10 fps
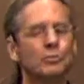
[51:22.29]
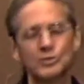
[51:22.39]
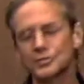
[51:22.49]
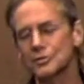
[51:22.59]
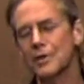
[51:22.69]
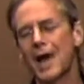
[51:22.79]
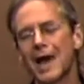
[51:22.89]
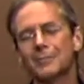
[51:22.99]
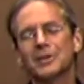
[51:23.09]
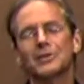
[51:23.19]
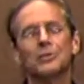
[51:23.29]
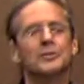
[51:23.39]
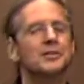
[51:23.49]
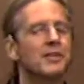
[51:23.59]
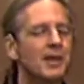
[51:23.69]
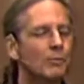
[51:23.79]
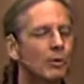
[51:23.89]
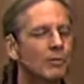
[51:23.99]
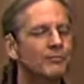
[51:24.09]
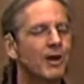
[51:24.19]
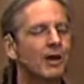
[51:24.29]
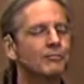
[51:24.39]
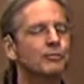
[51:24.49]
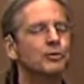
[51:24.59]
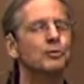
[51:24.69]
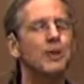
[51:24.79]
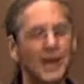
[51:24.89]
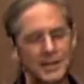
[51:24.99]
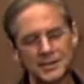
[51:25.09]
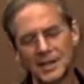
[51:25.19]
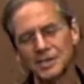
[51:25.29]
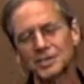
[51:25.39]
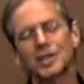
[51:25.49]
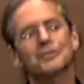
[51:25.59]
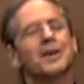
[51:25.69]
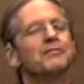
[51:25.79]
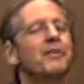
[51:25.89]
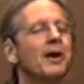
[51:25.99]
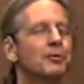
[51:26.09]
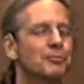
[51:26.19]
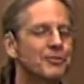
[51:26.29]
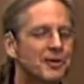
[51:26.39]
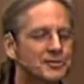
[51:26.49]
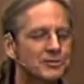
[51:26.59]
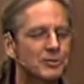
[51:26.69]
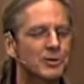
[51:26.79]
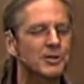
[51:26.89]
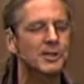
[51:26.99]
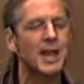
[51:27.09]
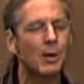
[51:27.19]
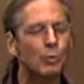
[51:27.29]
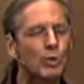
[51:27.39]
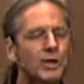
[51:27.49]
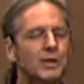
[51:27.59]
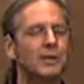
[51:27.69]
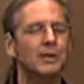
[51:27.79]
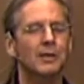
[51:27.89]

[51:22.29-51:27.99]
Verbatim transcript: We're so happy, Lord, that they were on fire for you and that they shared that fire with us, Lord, and that now we